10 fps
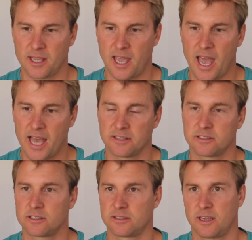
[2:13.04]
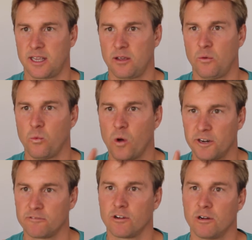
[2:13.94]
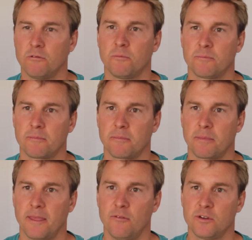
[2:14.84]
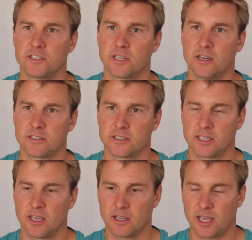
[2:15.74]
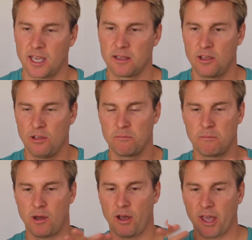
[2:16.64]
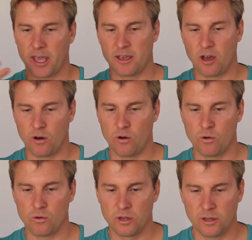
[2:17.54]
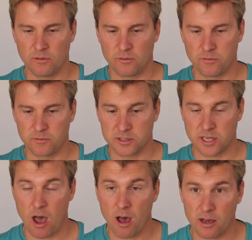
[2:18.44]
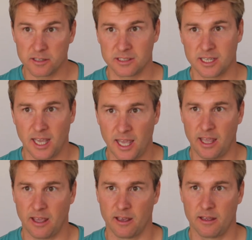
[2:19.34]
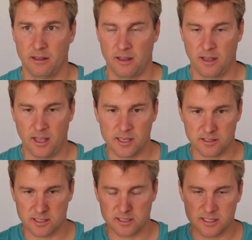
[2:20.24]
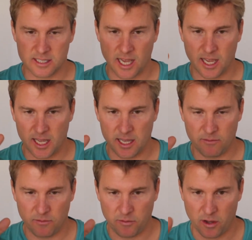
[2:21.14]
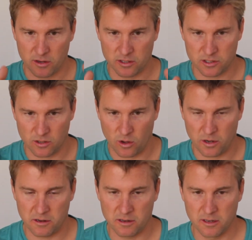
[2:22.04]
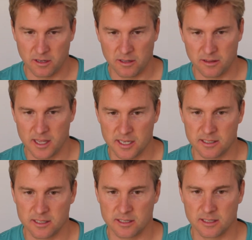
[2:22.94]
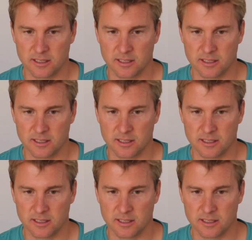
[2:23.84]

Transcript: as one role, if we start to see, okay, my whole task here is to stay focused on this